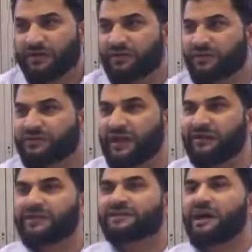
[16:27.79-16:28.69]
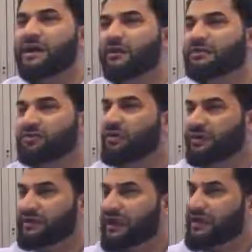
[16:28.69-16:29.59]
The Crusaders are not
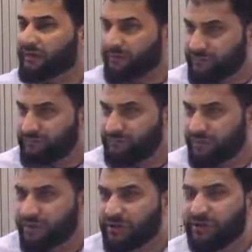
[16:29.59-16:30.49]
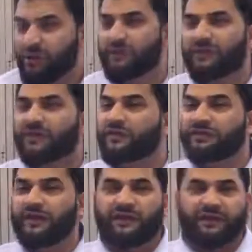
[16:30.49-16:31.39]
stronger than us. Who were the
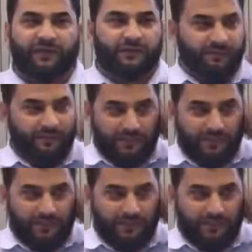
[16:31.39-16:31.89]
Crusaders?